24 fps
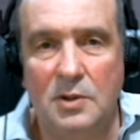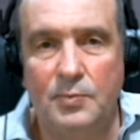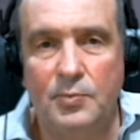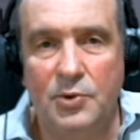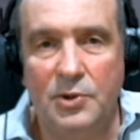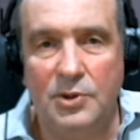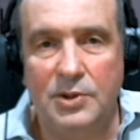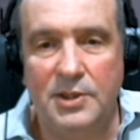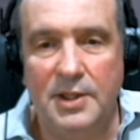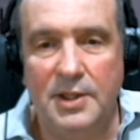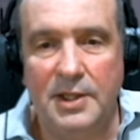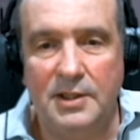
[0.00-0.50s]

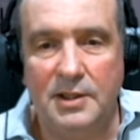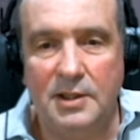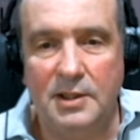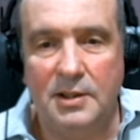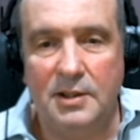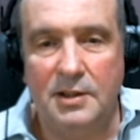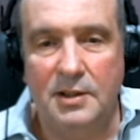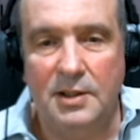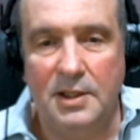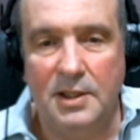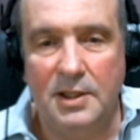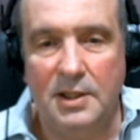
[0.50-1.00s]

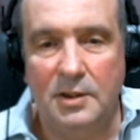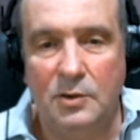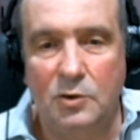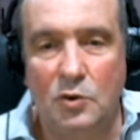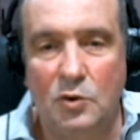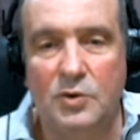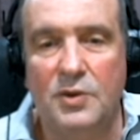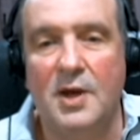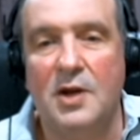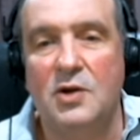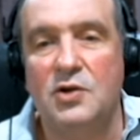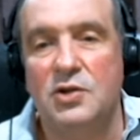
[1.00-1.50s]
predicted the
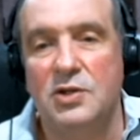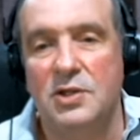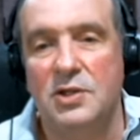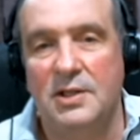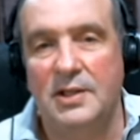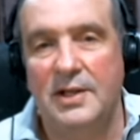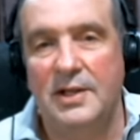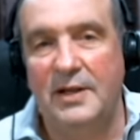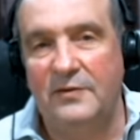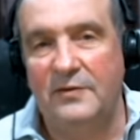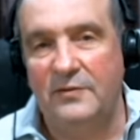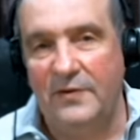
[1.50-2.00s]

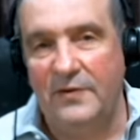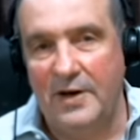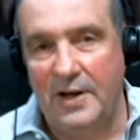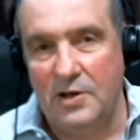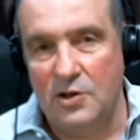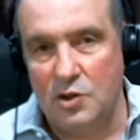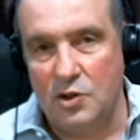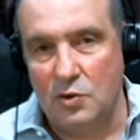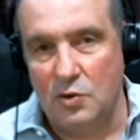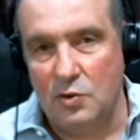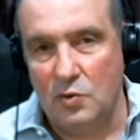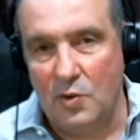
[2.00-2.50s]
2008
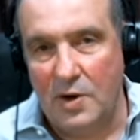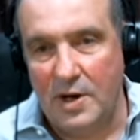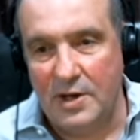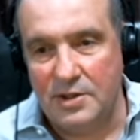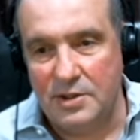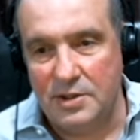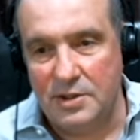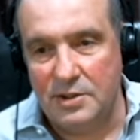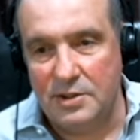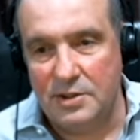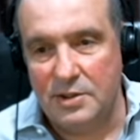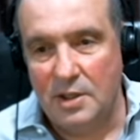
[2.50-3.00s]
financial
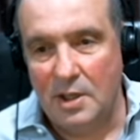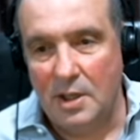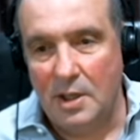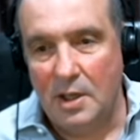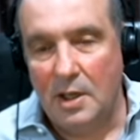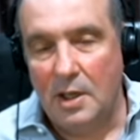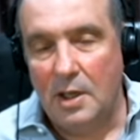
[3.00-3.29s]
crisis